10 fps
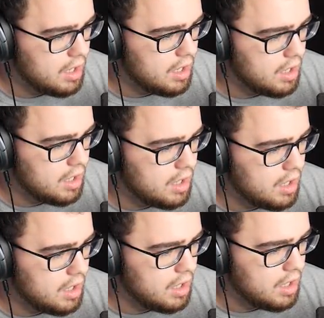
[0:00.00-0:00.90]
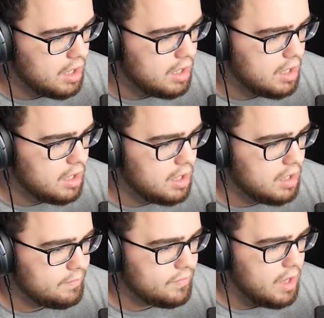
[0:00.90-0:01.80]
What thing?
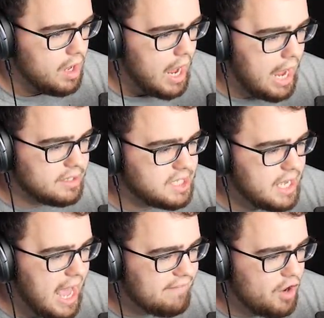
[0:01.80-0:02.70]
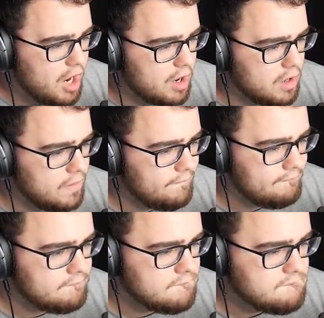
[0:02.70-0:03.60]
How does he have our. What does he
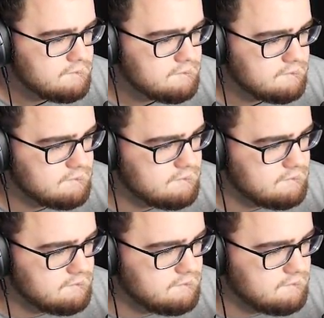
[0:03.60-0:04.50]
have? What?